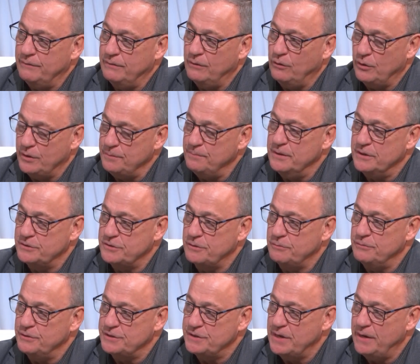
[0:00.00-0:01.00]
Lloydminster,
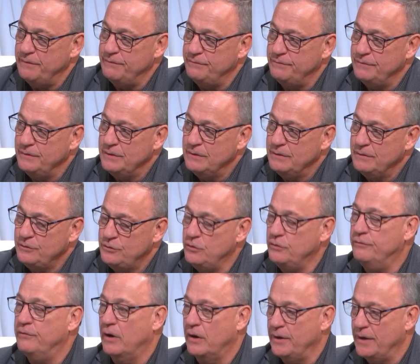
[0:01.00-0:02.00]
which have two
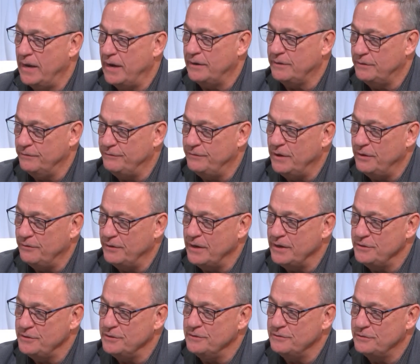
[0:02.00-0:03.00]
very active
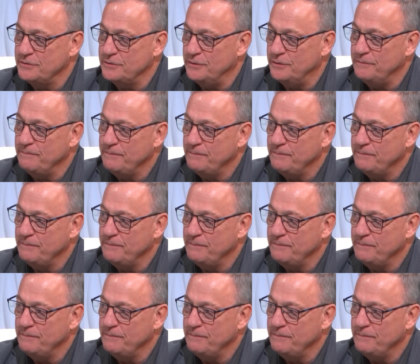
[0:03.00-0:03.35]
foundations.